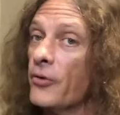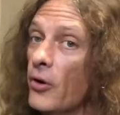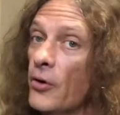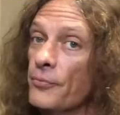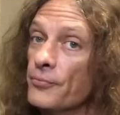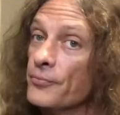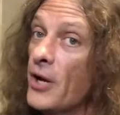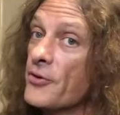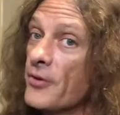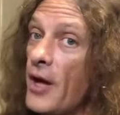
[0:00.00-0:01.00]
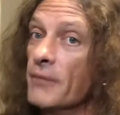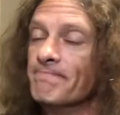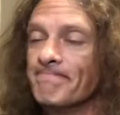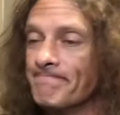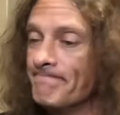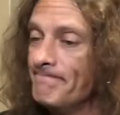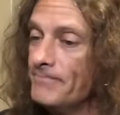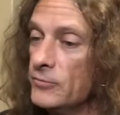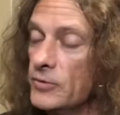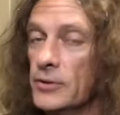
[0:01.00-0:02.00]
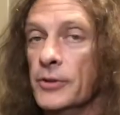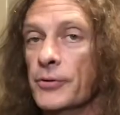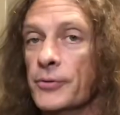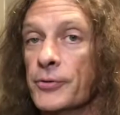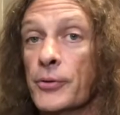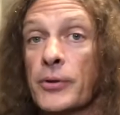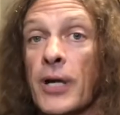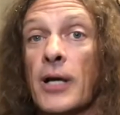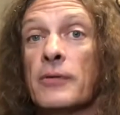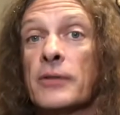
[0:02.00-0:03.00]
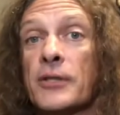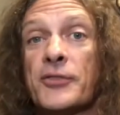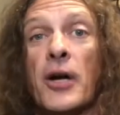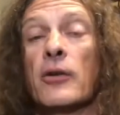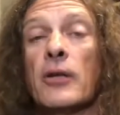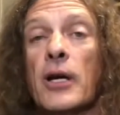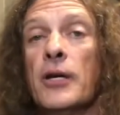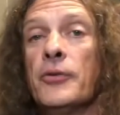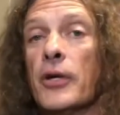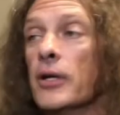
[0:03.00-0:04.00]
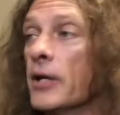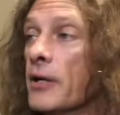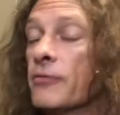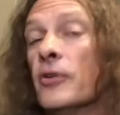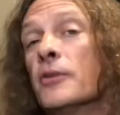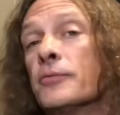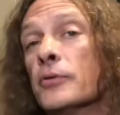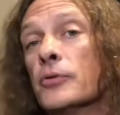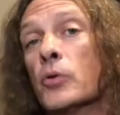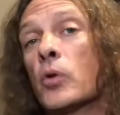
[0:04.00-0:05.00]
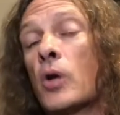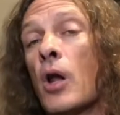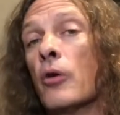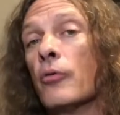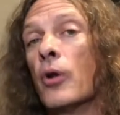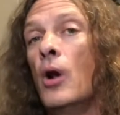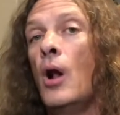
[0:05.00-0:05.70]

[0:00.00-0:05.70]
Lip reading: So imagine that. You too can have a katana land and have fun for $200.